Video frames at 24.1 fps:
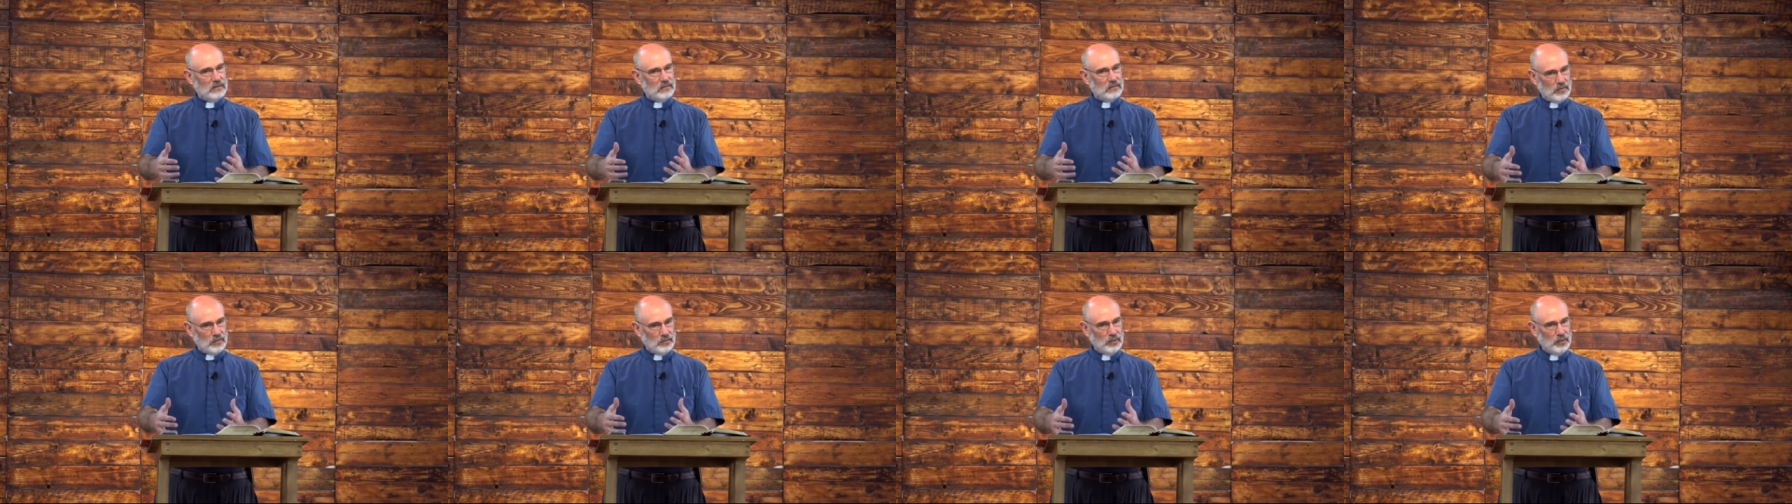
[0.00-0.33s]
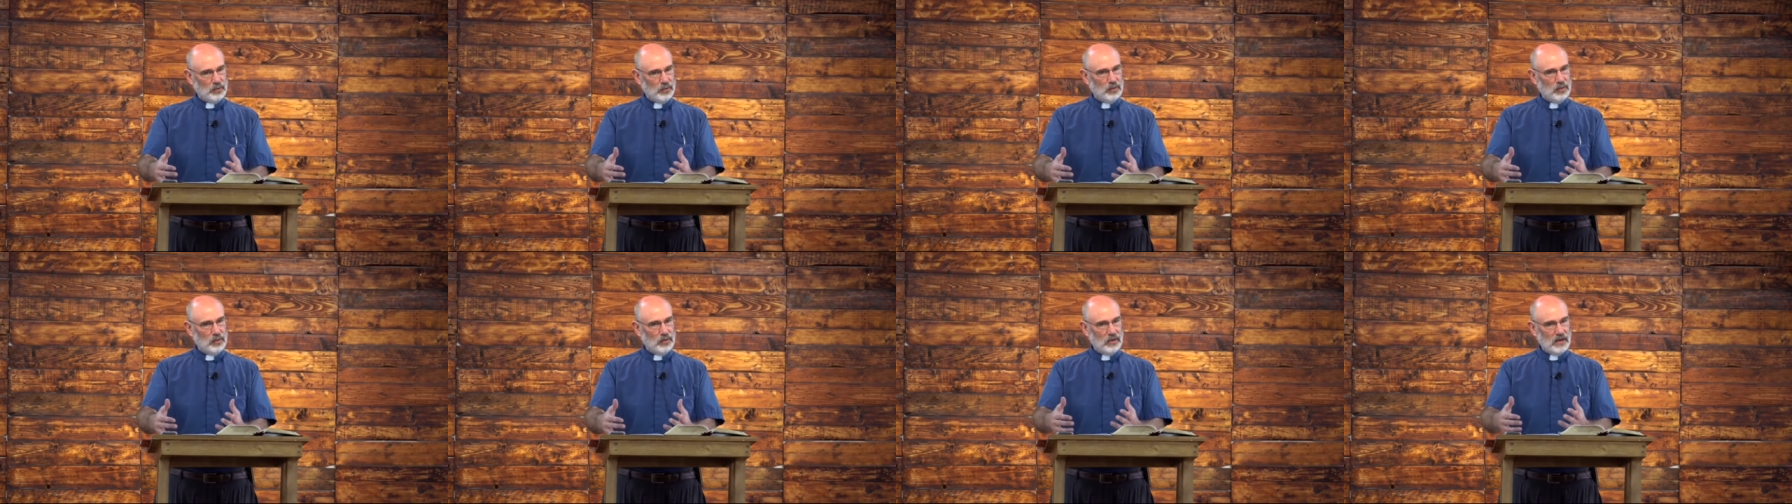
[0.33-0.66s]

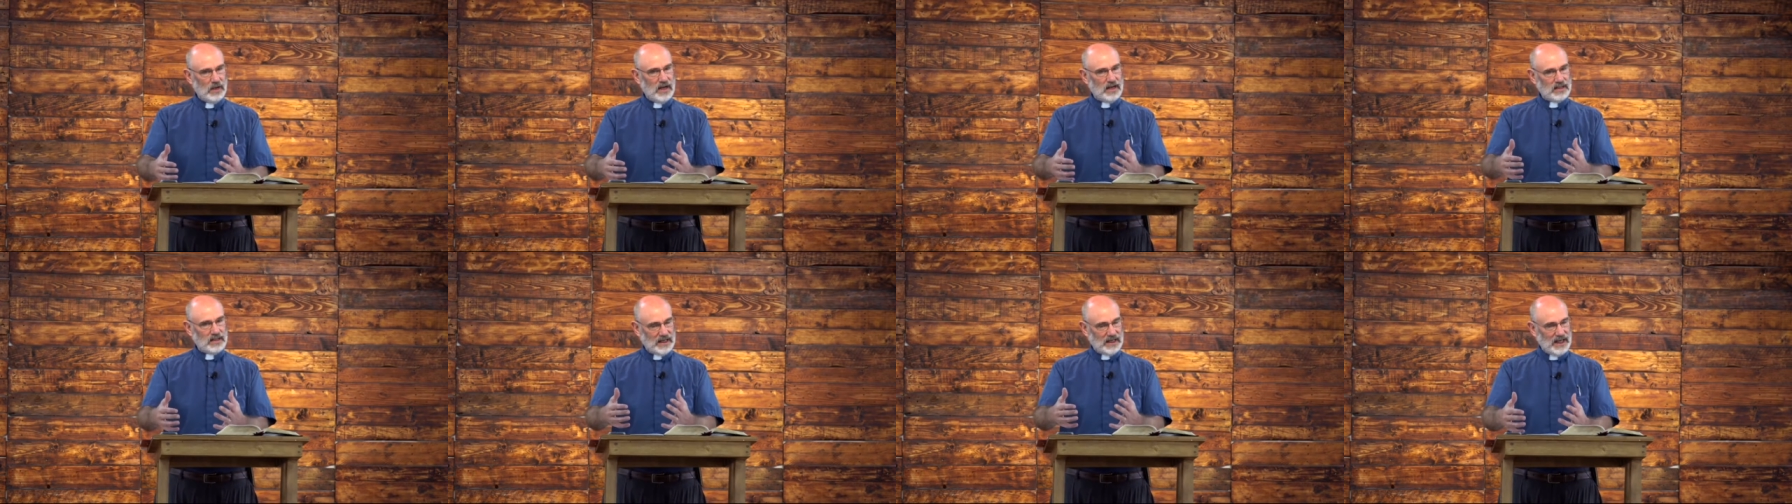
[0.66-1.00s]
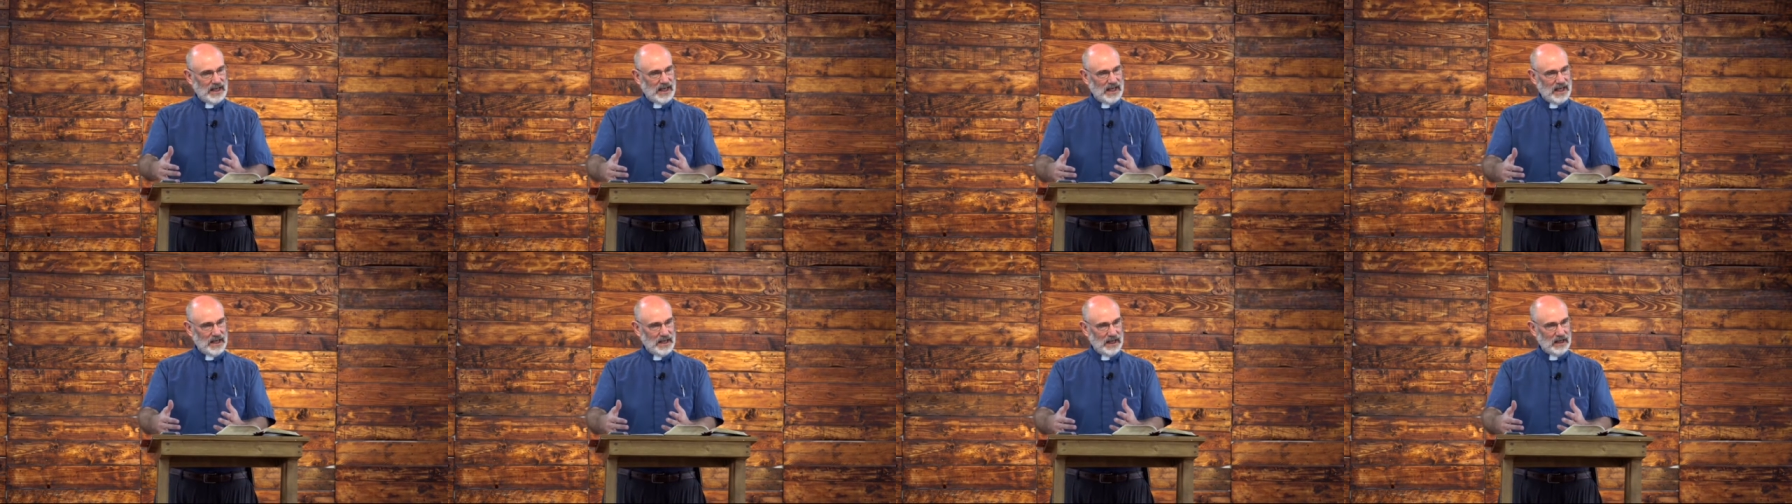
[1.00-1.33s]
rule as a
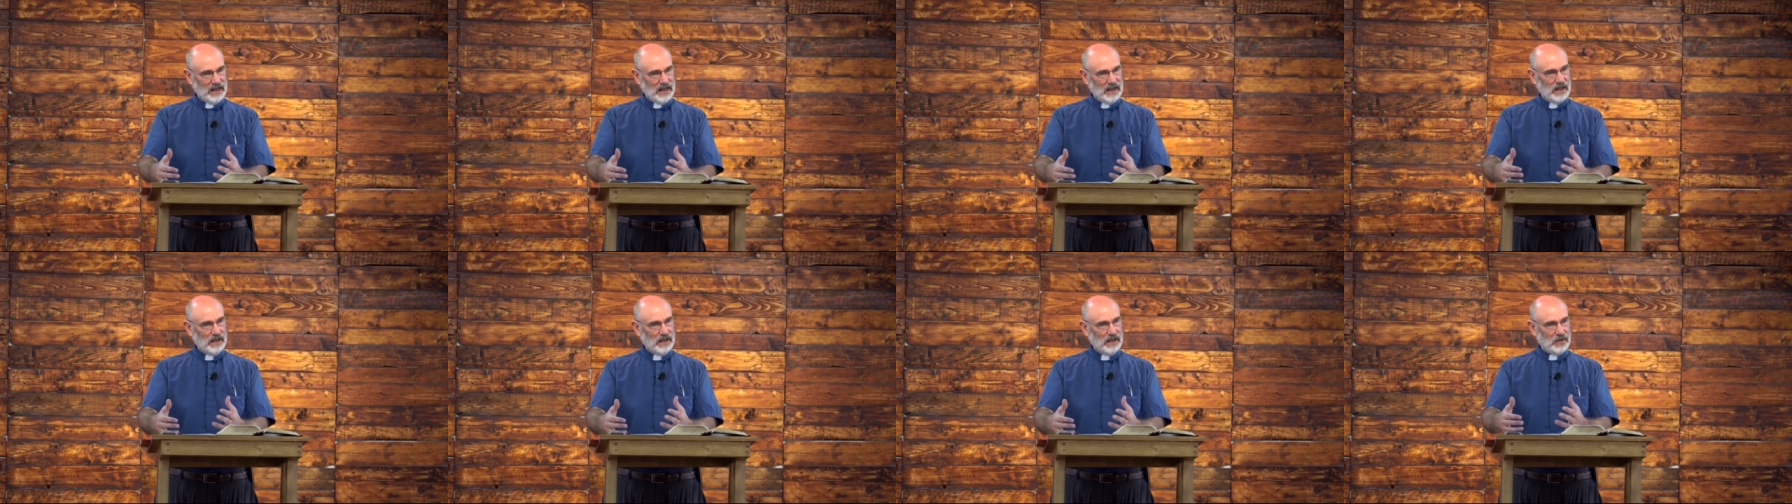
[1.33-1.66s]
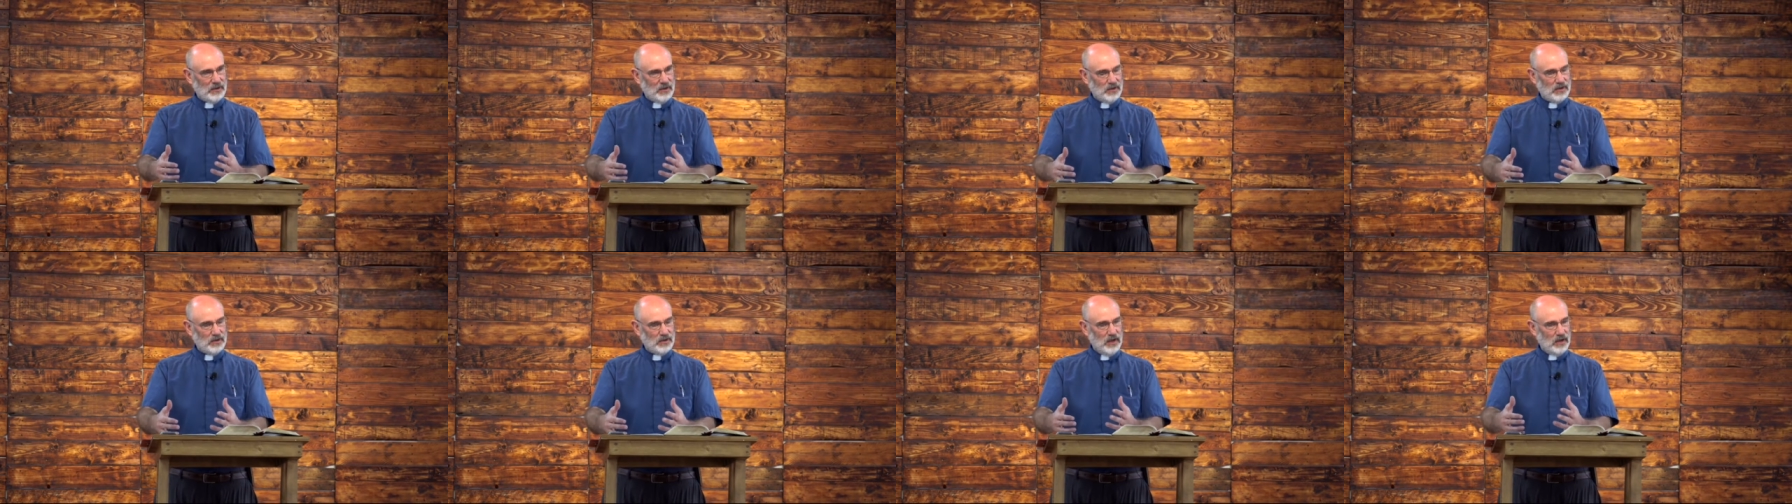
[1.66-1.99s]
king
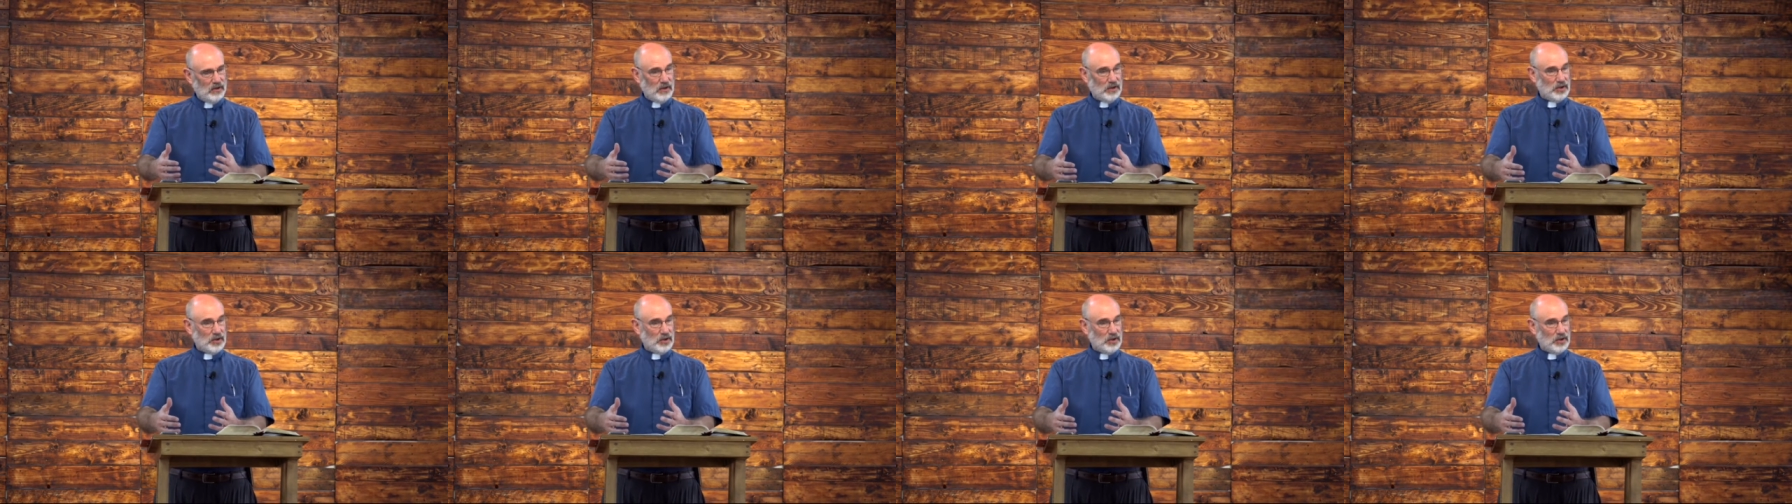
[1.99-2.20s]
in the